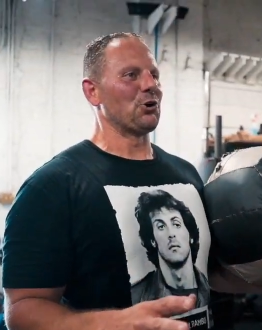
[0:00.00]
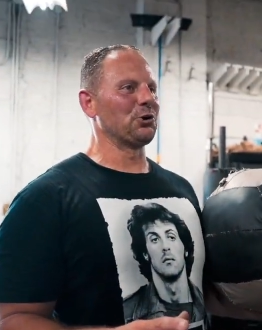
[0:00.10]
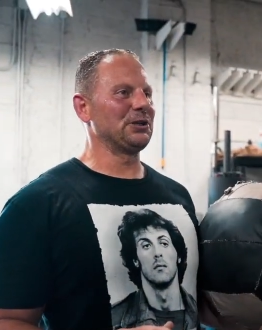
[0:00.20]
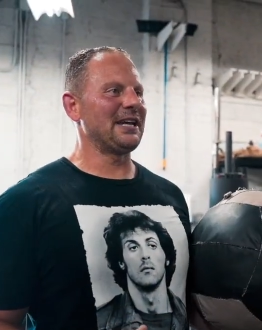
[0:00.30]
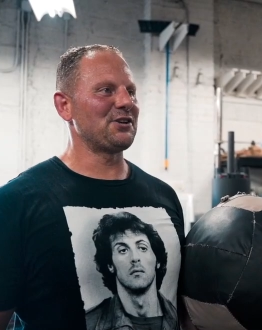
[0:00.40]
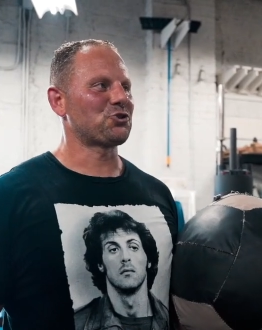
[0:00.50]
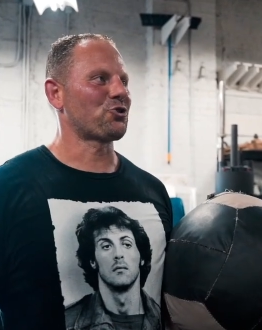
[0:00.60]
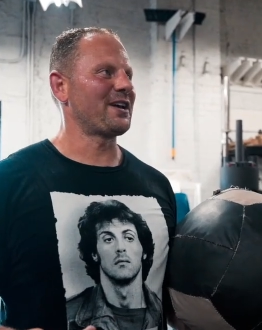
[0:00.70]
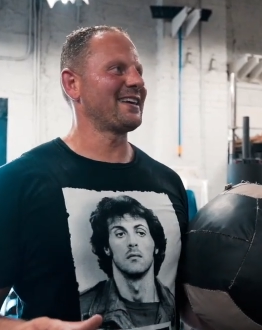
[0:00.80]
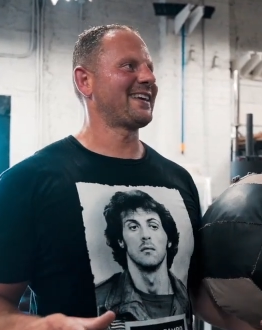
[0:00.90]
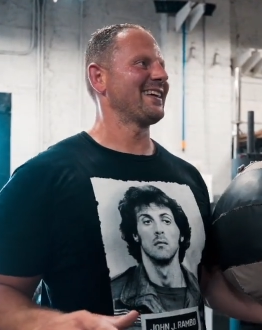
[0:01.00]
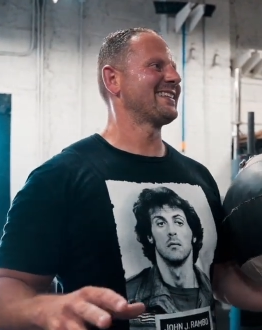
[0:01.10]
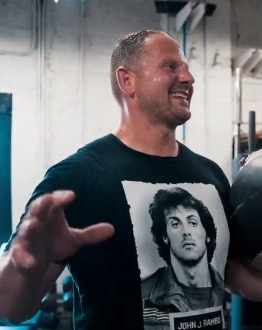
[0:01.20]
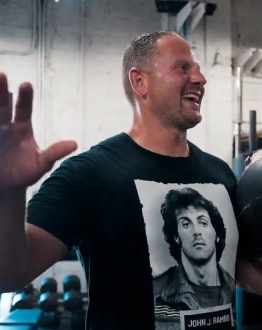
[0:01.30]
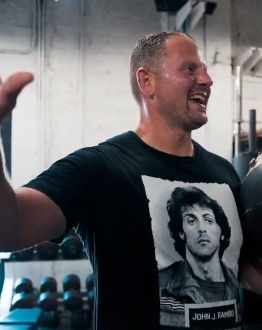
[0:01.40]
Speaker 1: early days training kids
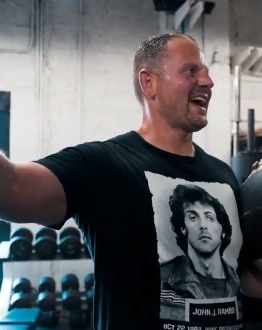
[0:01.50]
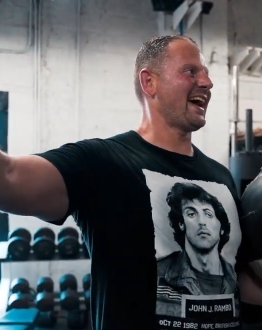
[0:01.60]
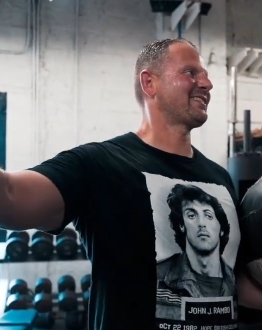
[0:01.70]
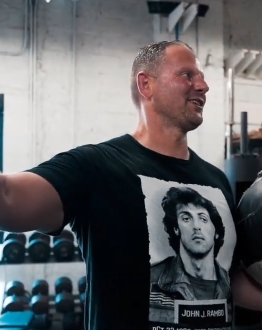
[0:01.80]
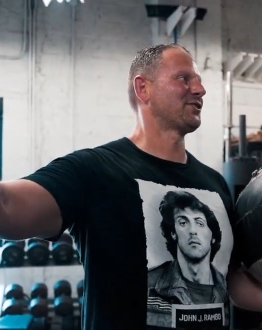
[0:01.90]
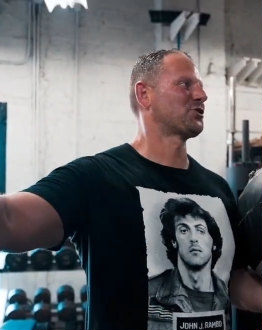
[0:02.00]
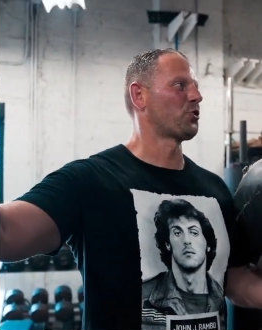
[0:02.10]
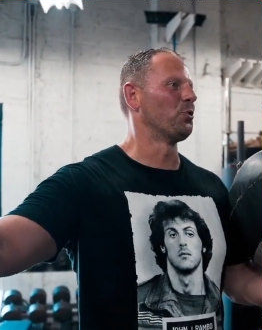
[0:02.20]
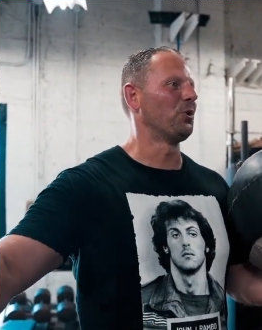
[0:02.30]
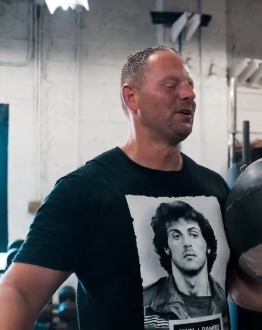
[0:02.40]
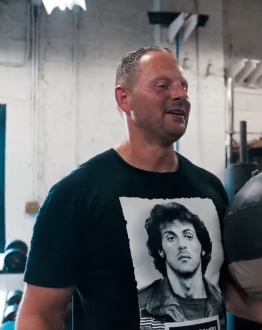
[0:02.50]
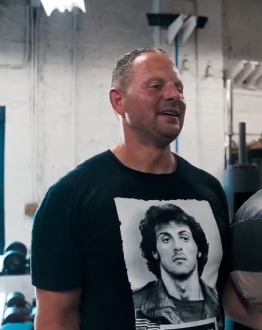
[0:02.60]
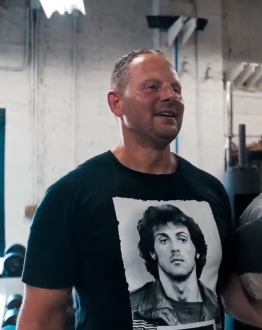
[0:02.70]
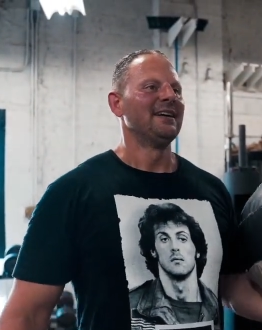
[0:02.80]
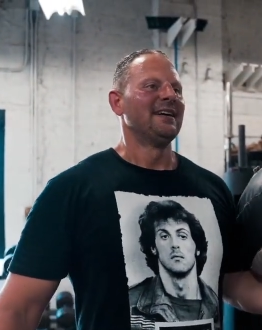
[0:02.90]
at the school
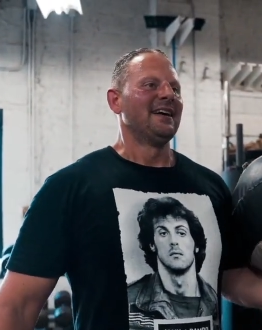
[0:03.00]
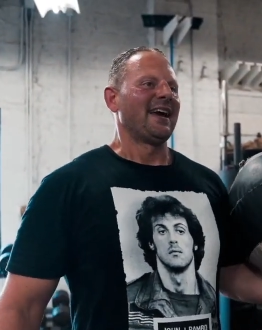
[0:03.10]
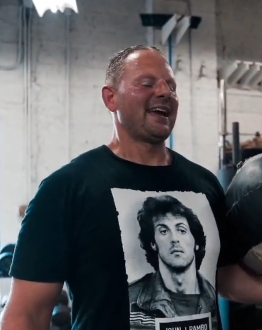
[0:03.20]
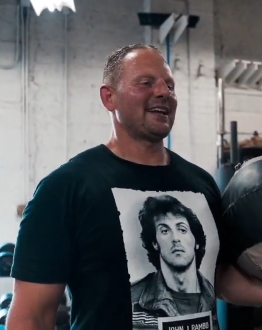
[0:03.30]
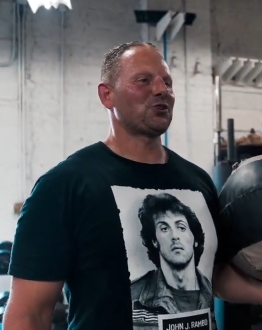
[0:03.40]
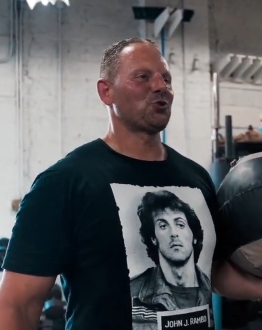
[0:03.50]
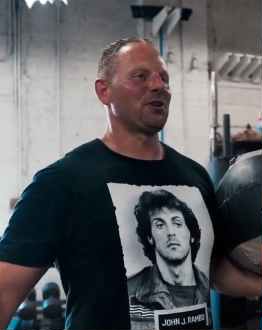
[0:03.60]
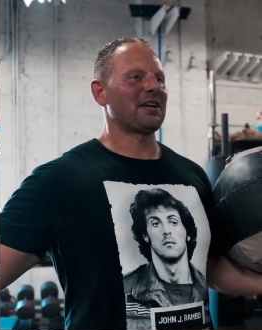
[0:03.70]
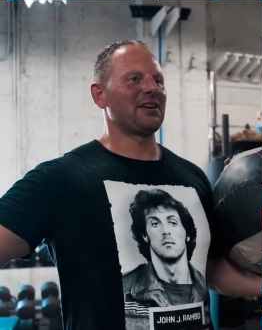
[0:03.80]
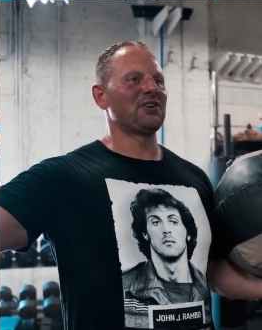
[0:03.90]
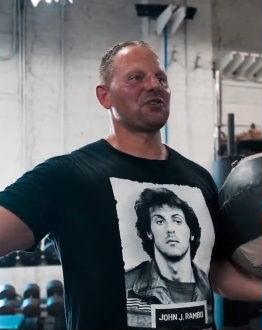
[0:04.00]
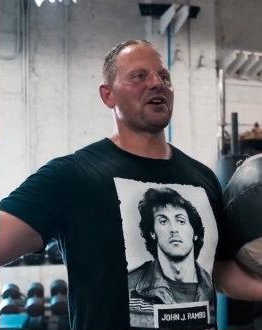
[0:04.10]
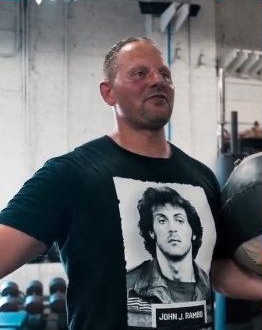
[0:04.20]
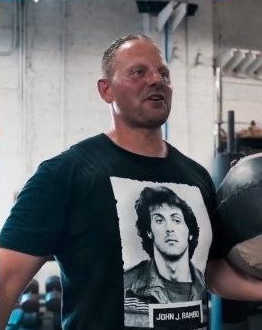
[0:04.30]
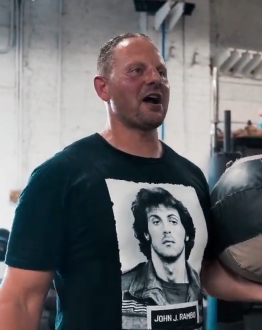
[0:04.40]
and I saw like an
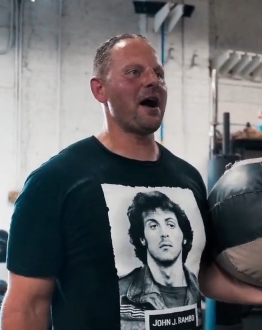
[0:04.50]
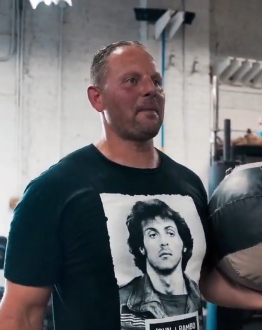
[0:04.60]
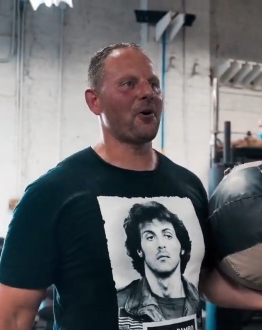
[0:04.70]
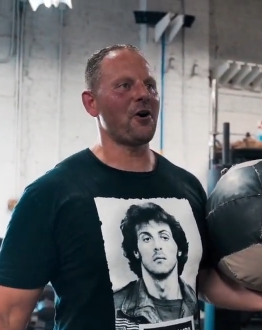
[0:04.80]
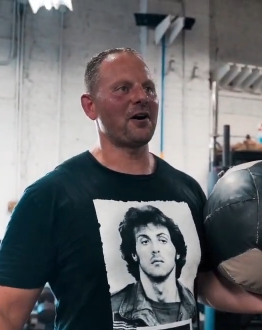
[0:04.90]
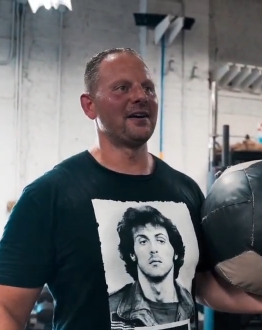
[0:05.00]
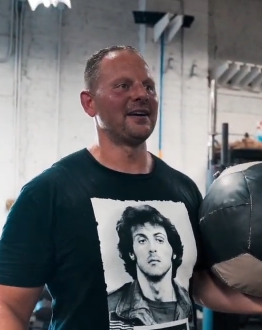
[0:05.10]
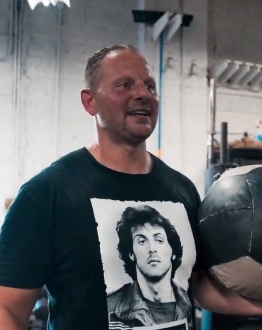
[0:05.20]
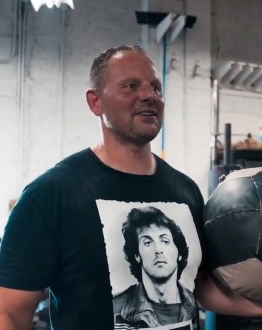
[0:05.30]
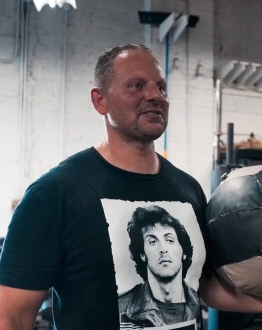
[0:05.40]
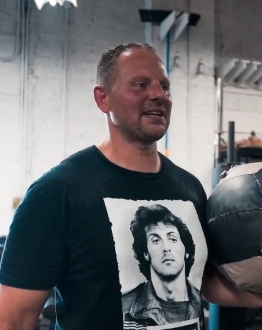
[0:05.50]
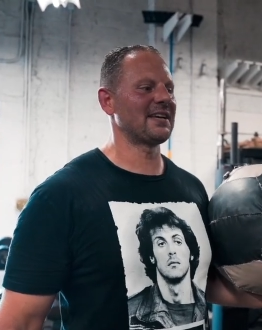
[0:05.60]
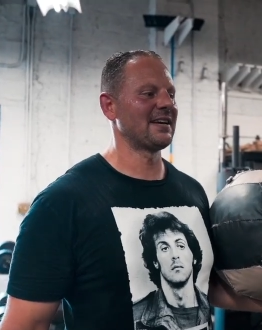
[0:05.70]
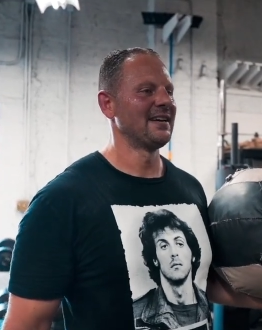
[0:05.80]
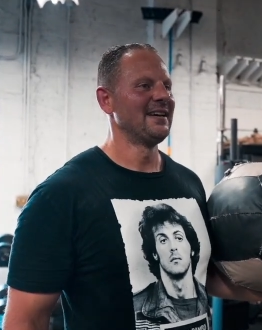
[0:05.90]
undercover cop car, and I was like,
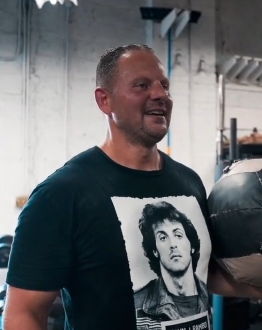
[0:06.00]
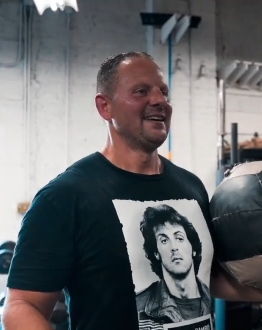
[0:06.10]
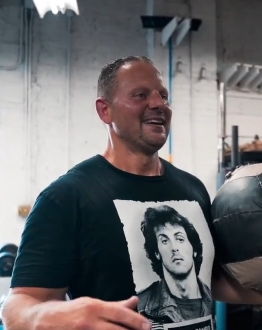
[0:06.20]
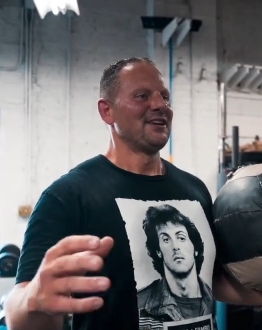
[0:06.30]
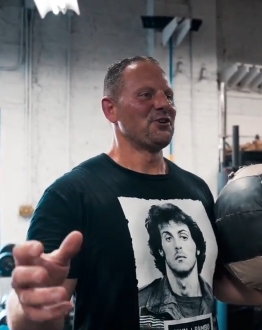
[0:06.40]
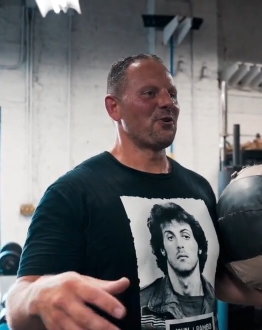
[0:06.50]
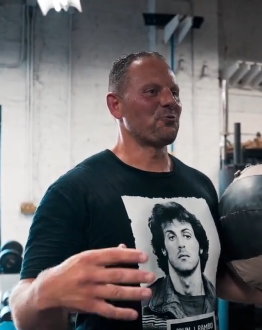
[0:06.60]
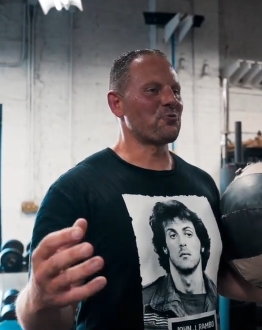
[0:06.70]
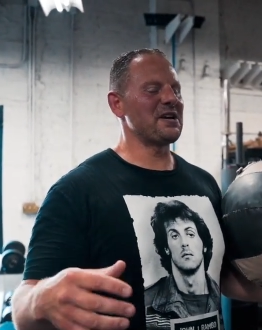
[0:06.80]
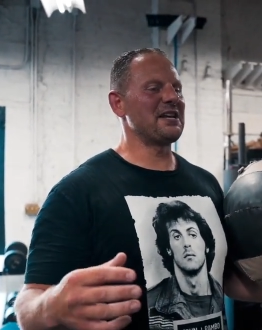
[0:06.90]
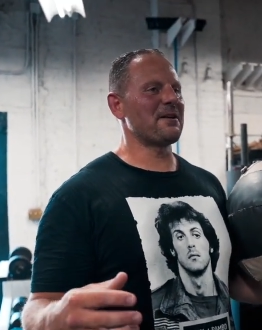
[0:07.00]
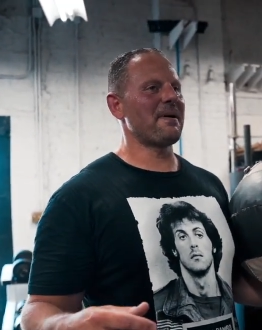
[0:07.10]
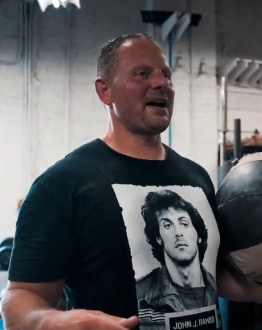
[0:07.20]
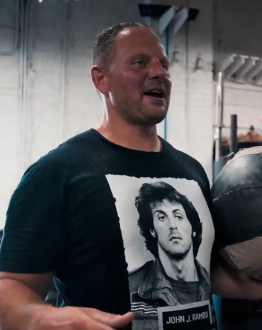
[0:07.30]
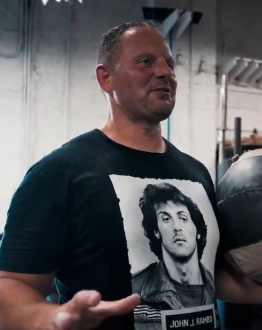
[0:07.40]
you know, reading
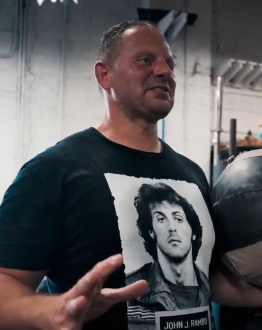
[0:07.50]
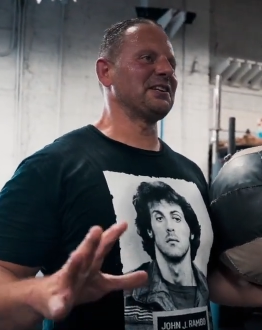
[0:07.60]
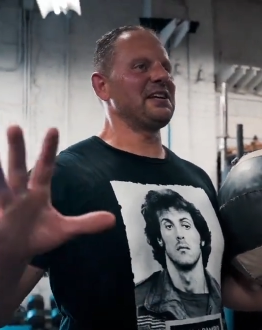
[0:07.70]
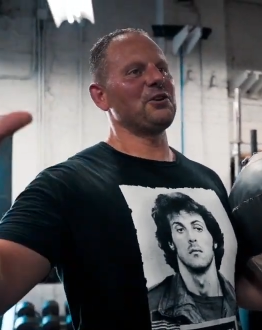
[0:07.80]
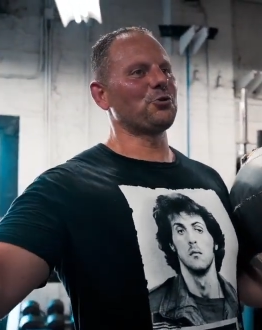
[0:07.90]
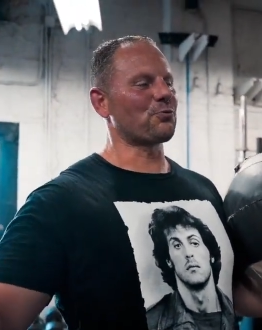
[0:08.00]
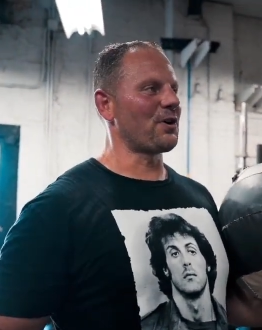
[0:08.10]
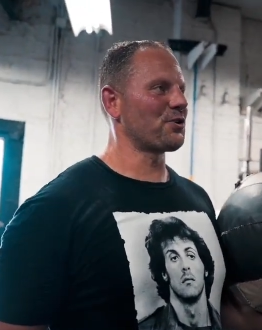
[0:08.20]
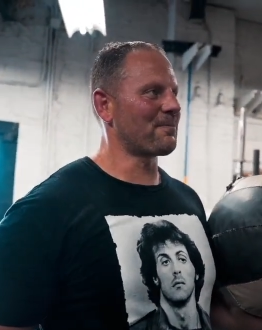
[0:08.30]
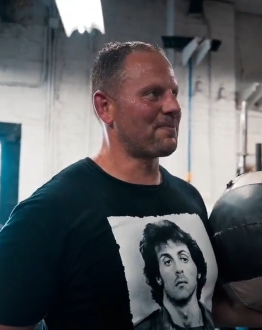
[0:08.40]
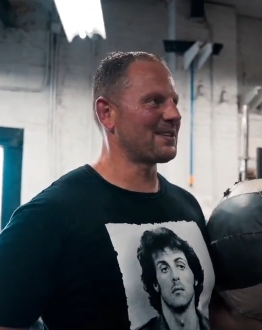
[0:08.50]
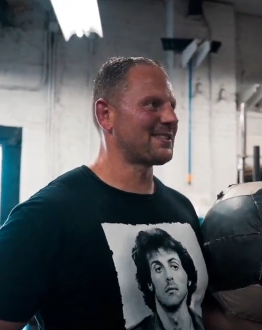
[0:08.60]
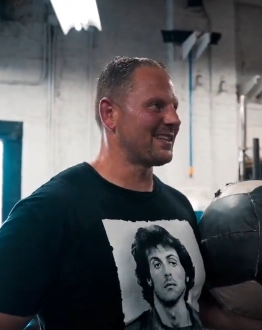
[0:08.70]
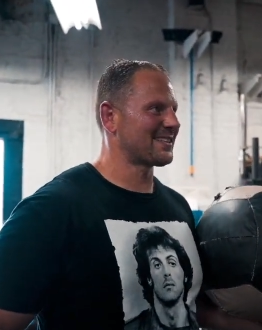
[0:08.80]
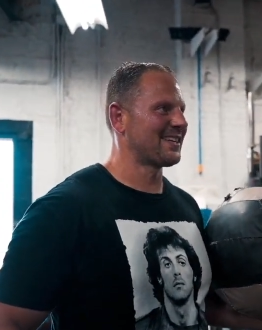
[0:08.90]
about how it's illegal to run your
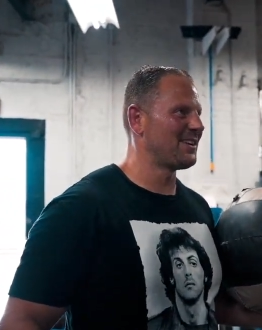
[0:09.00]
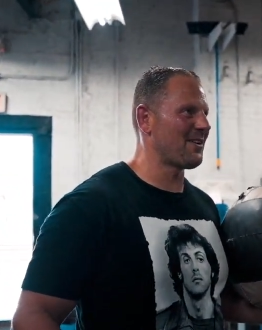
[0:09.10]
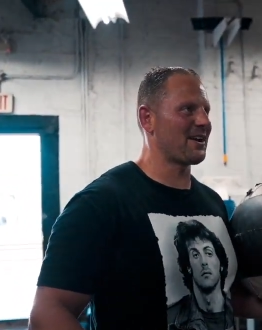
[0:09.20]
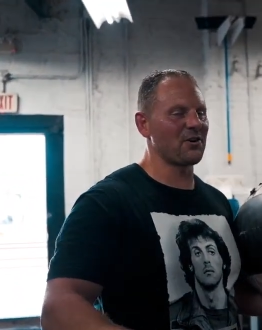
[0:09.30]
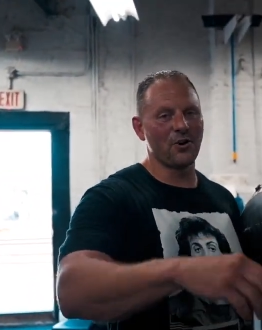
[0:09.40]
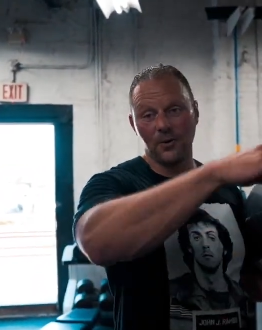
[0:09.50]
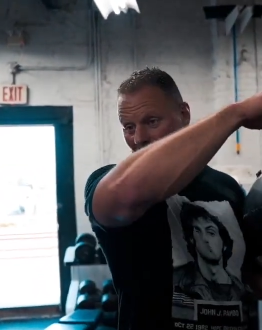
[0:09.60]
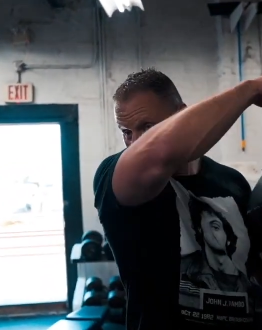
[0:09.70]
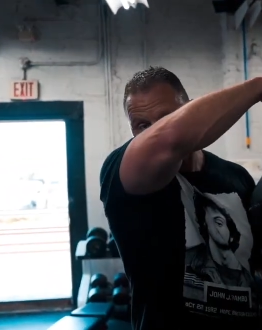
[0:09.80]
business, you know, out of your home.